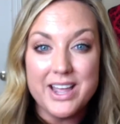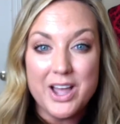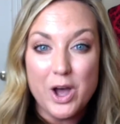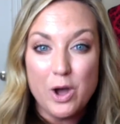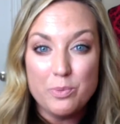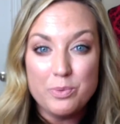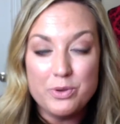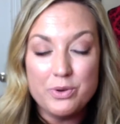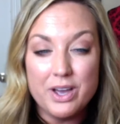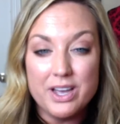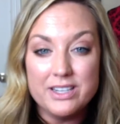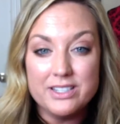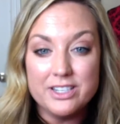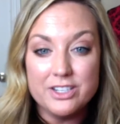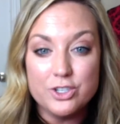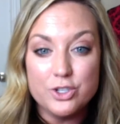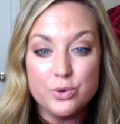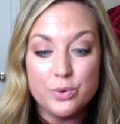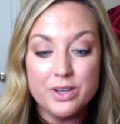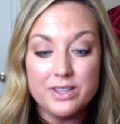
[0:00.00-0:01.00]
I hope you guys
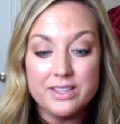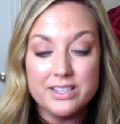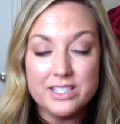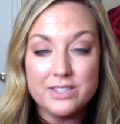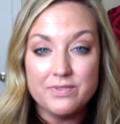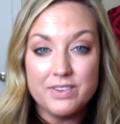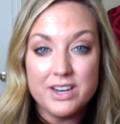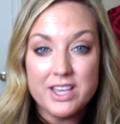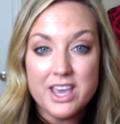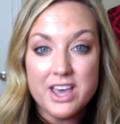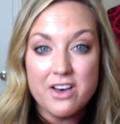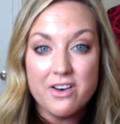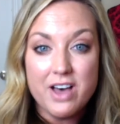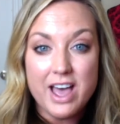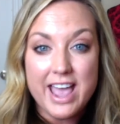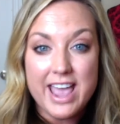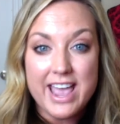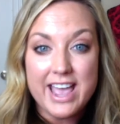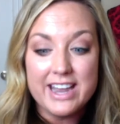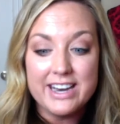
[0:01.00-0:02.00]
enjoyed this video,
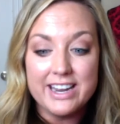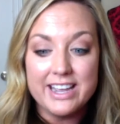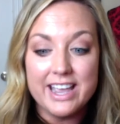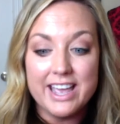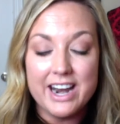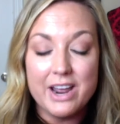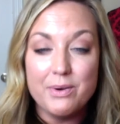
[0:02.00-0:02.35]
and again,